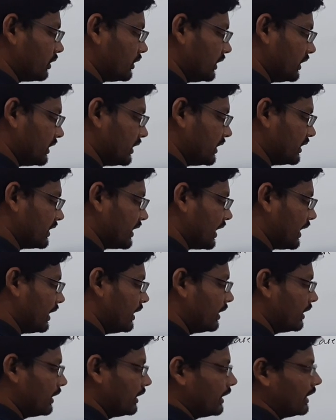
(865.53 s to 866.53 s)
This is
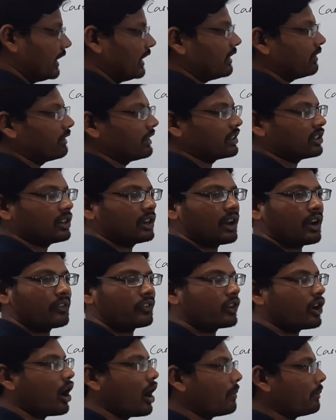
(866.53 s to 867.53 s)
the equation
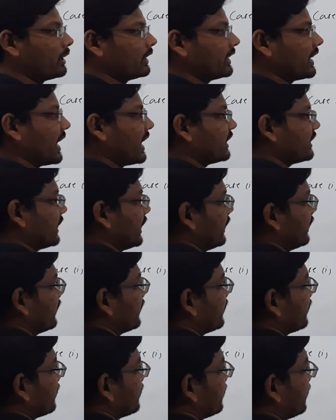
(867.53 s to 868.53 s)
of common tangent.